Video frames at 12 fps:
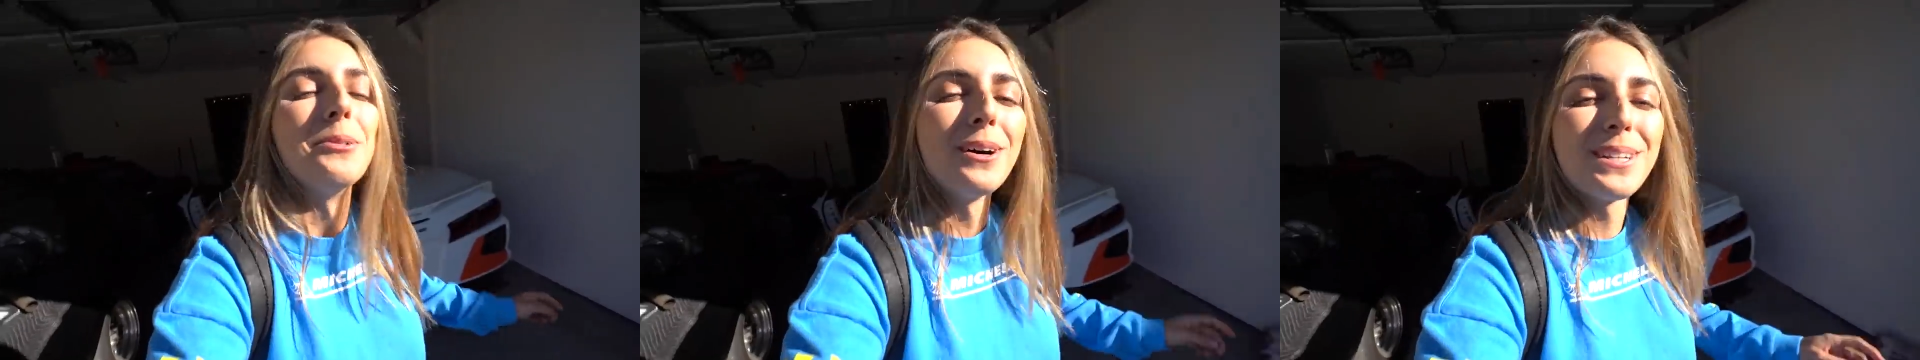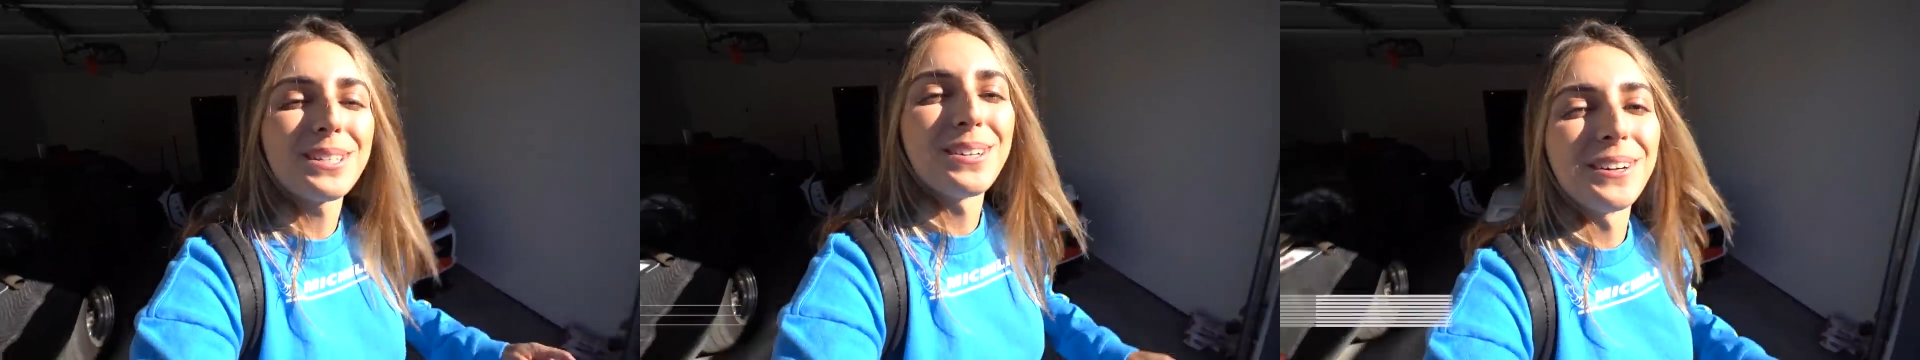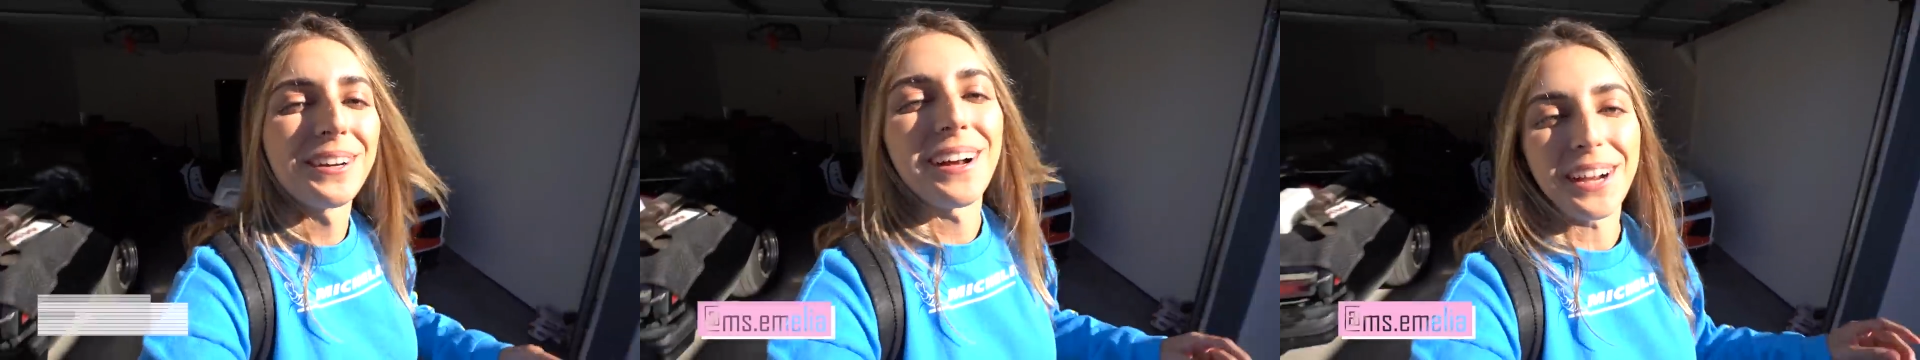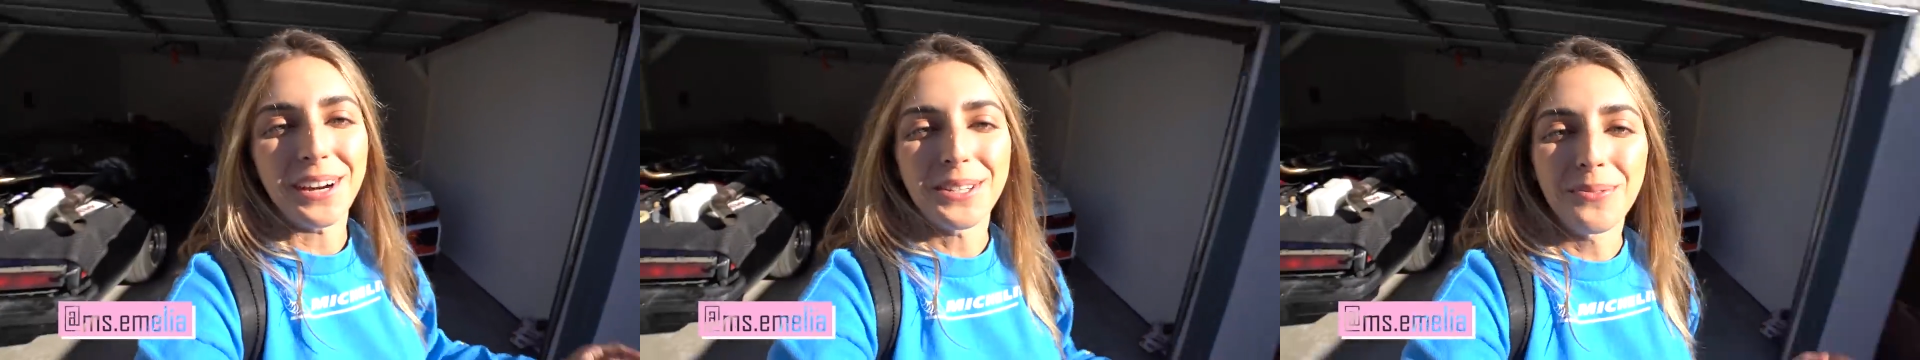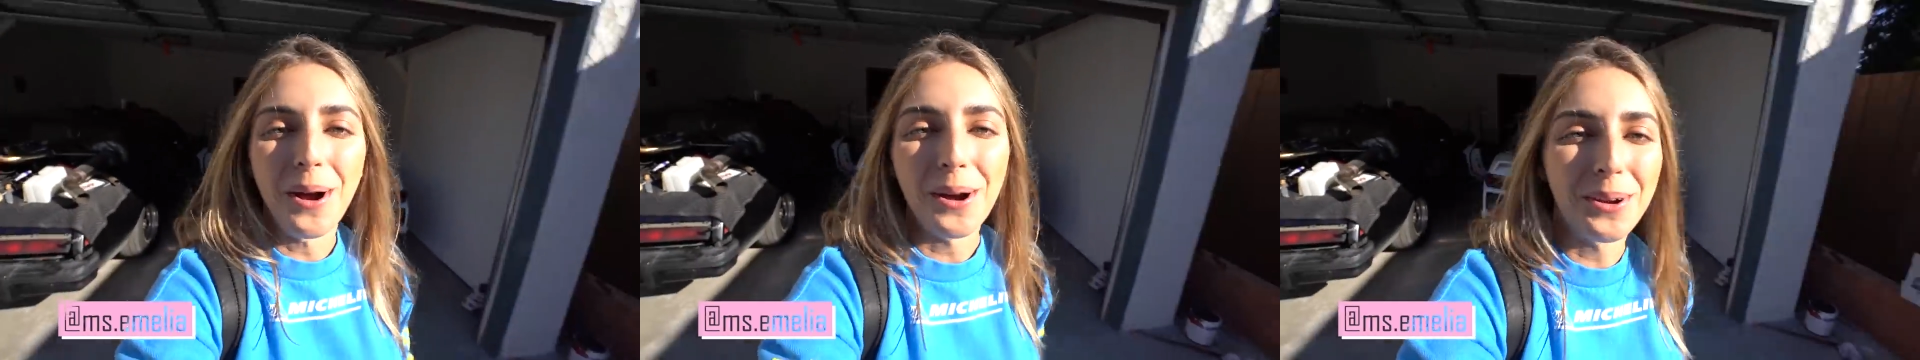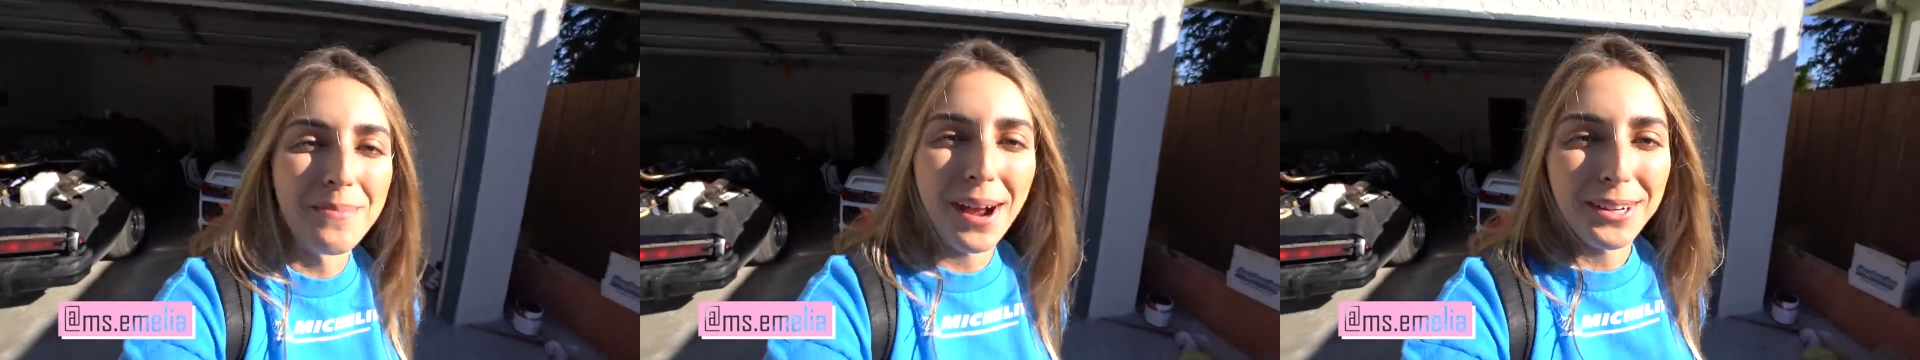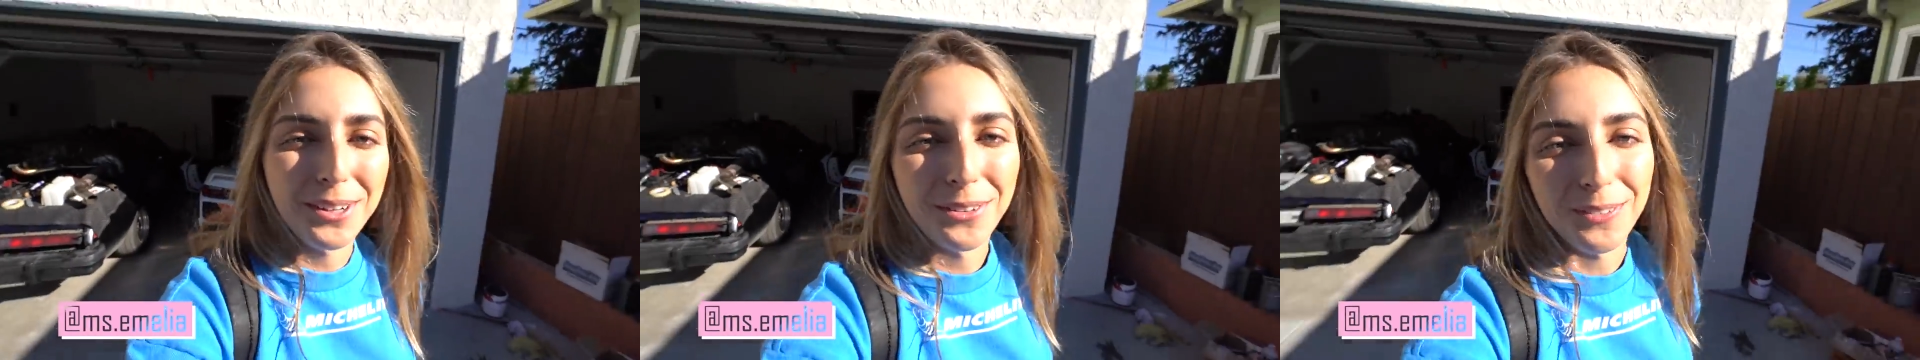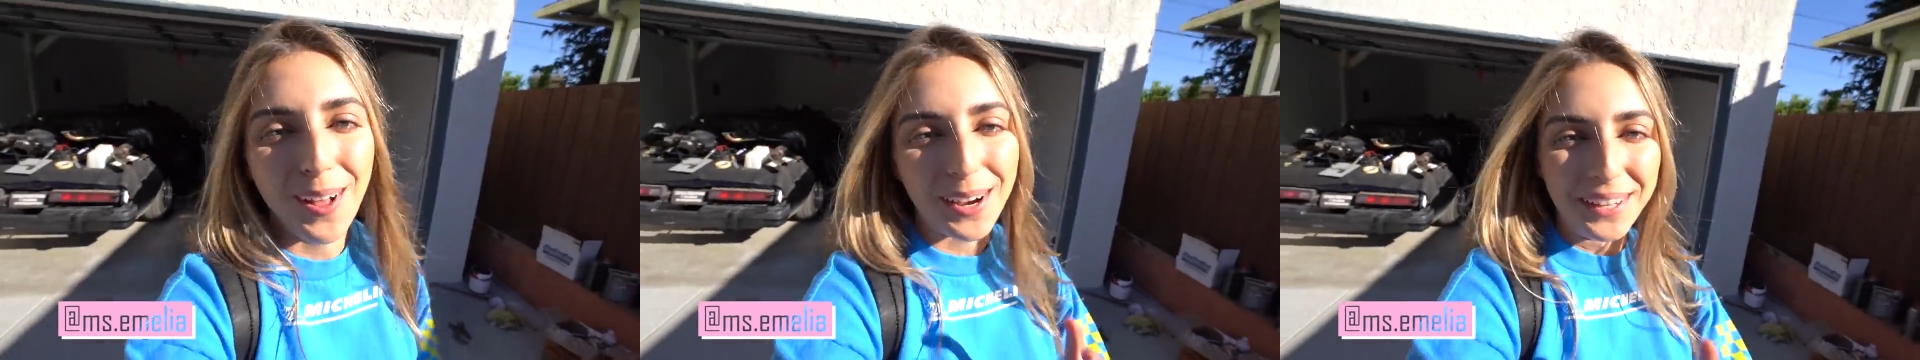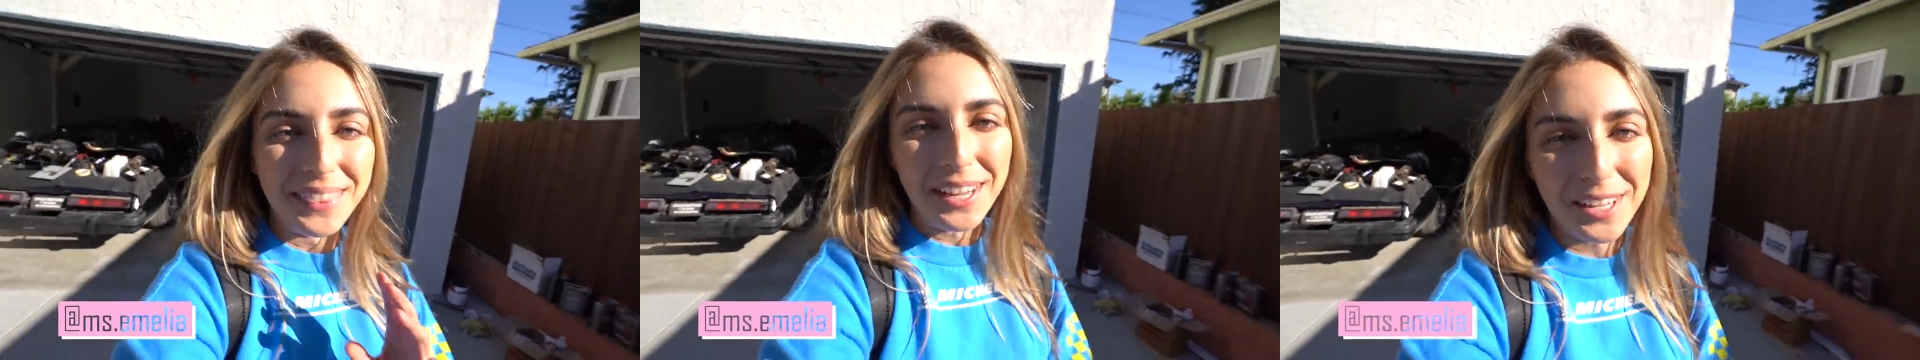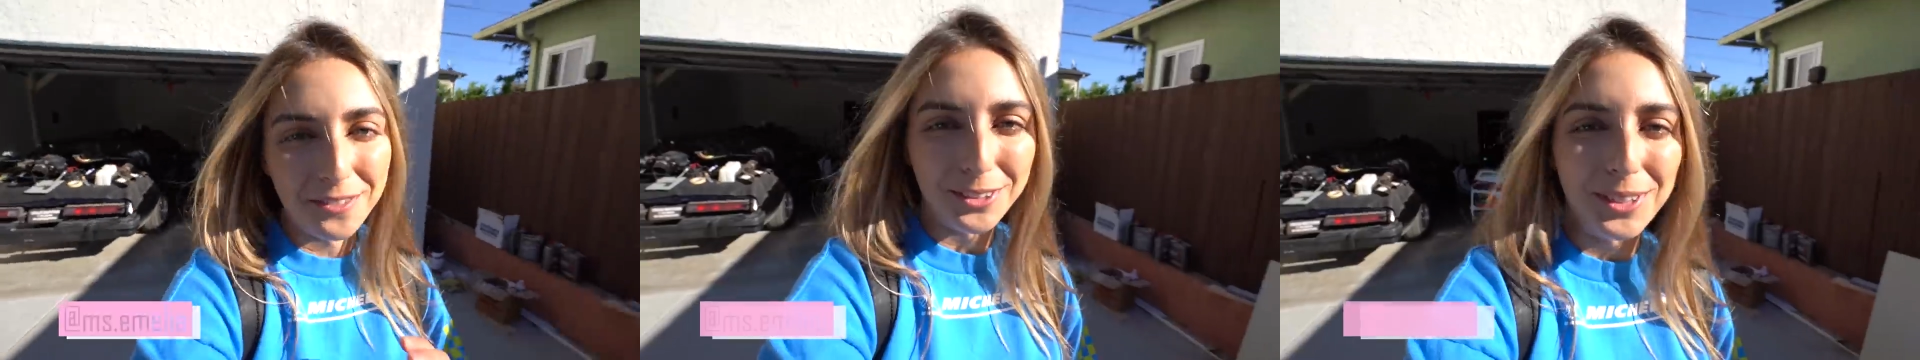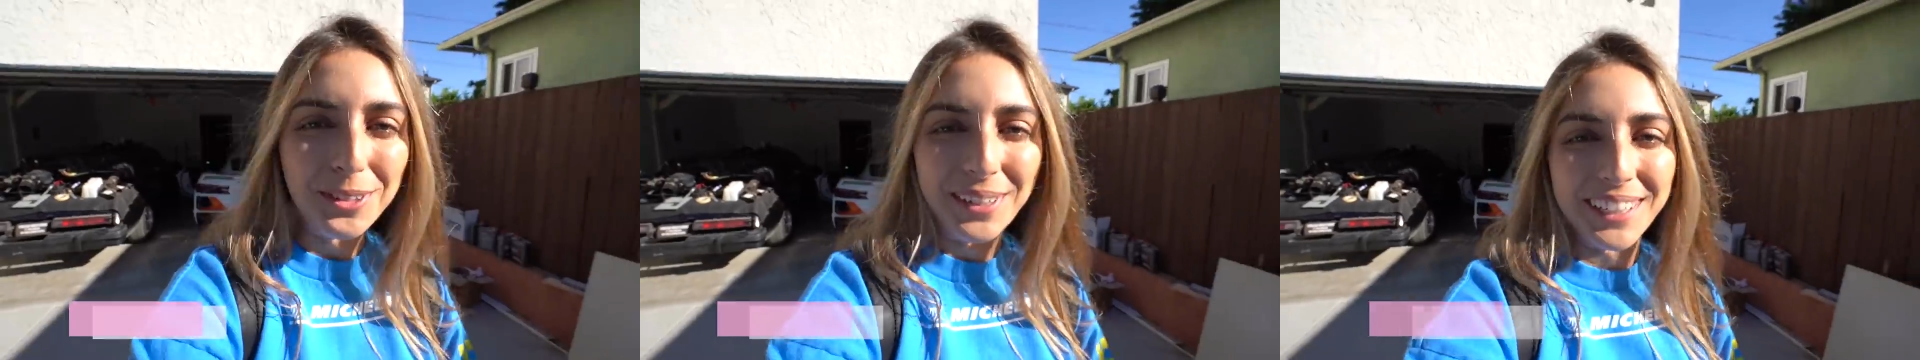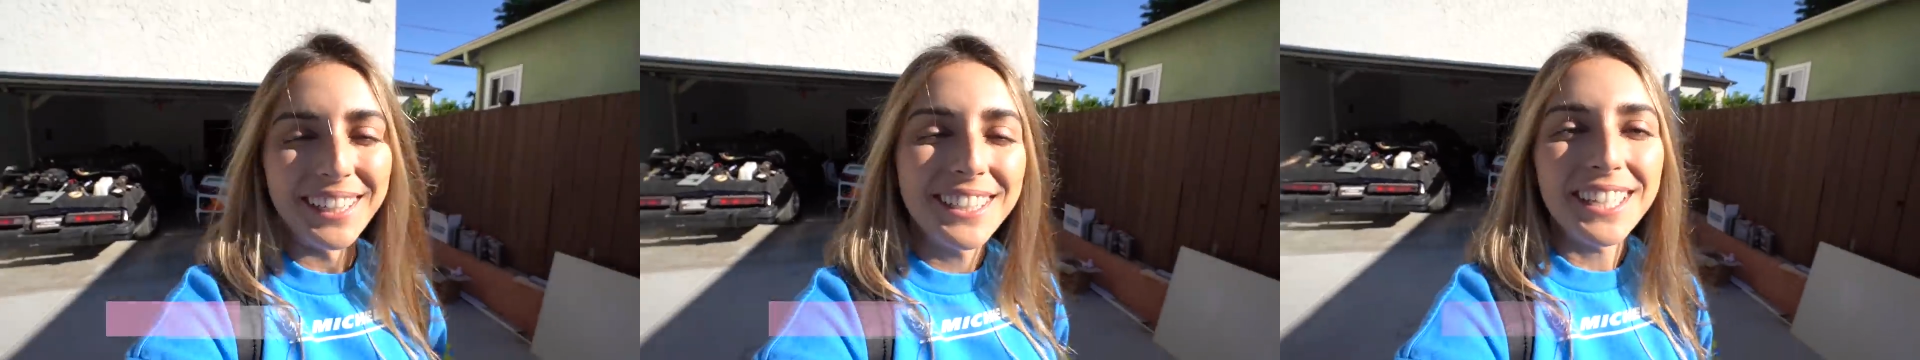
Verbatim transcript: what is going on guys? Welcome back to the vlog and thank you for tuning in.